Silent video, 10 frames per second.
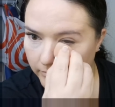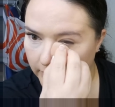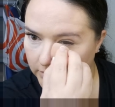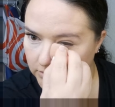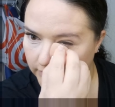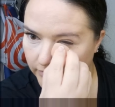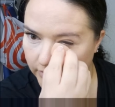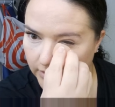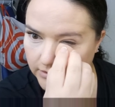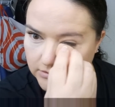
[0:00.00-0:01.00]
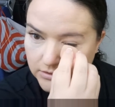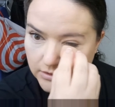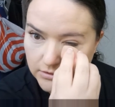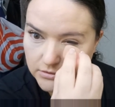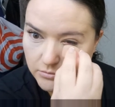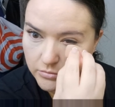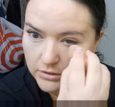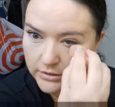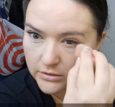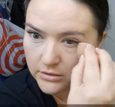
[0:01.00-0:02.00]
Make sure everything is nice and
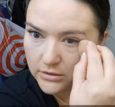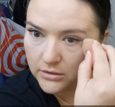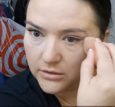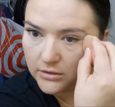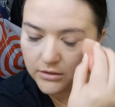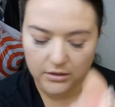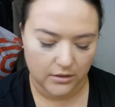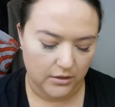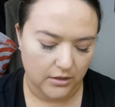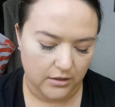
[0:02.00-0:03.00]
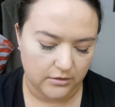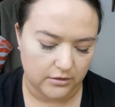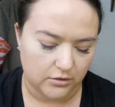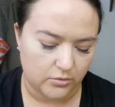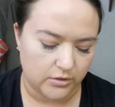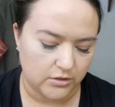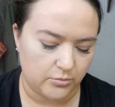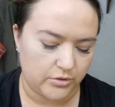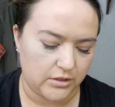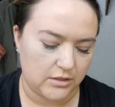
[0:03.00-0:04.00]
blended. Then quickly
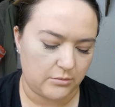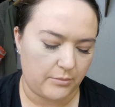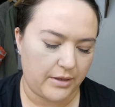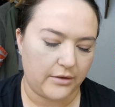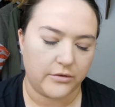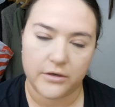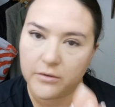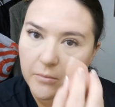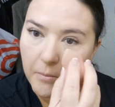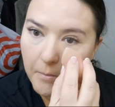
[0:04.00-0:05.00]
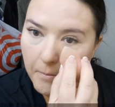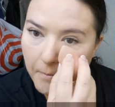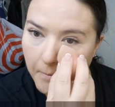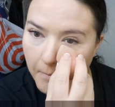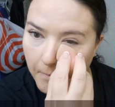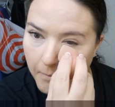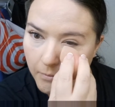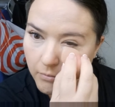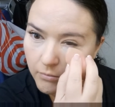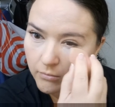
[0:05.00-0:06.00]
put it in my powder
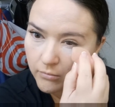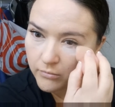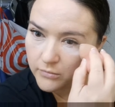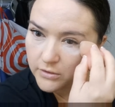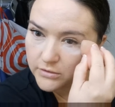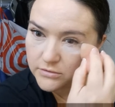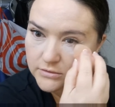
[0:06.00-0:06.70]
and